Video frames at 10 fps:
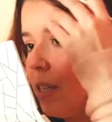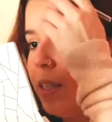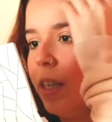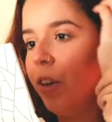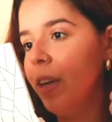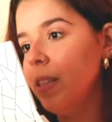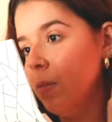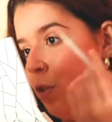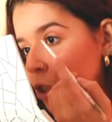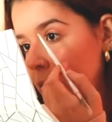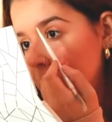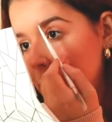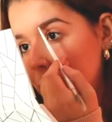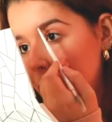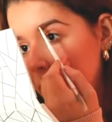like to create some shape
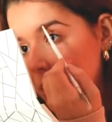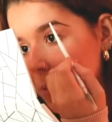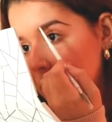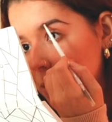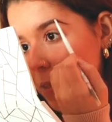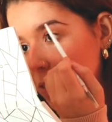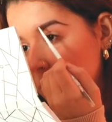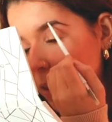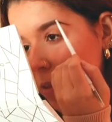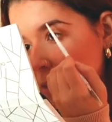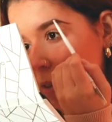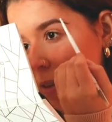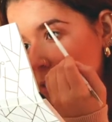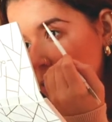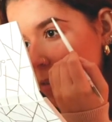on my brows because my brows
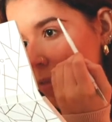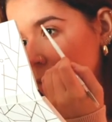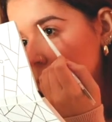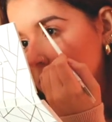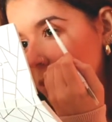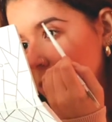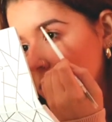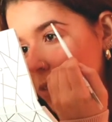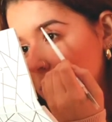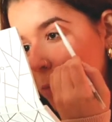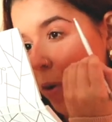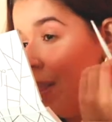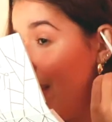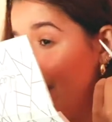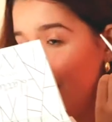aren't sisters. They're more
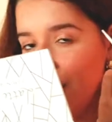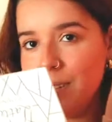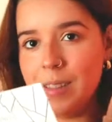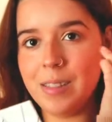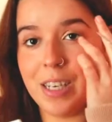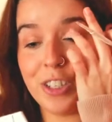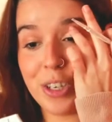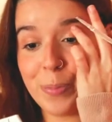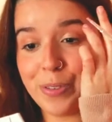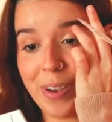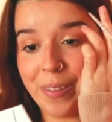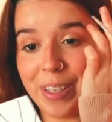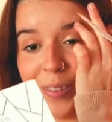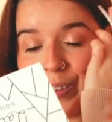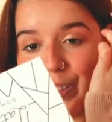like cousins in terms of how
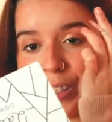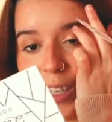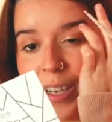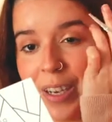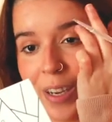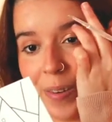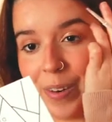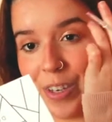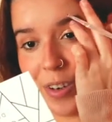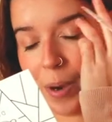they look when you